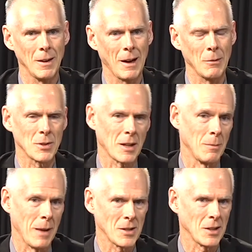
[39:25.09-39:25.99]
I was going
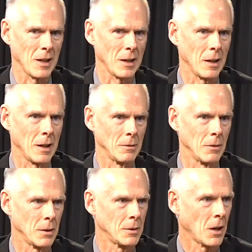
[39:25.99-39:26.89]
to mention
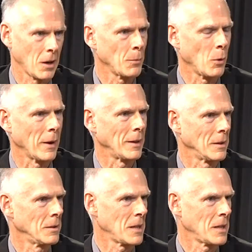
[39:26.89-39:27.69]
that Turning Point,